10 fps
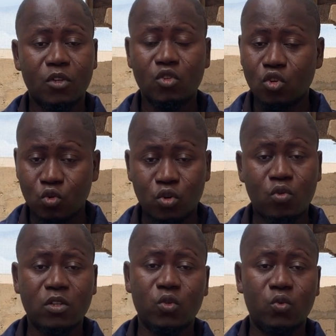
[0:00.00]
So you wouldn't
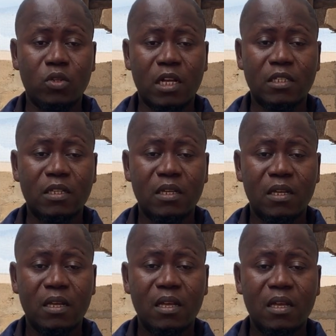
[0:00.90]
want to do that.
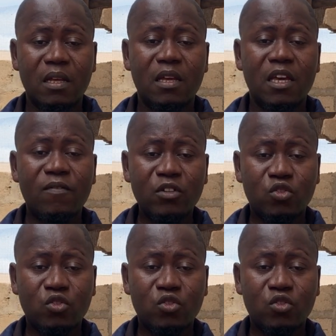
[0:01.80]
Even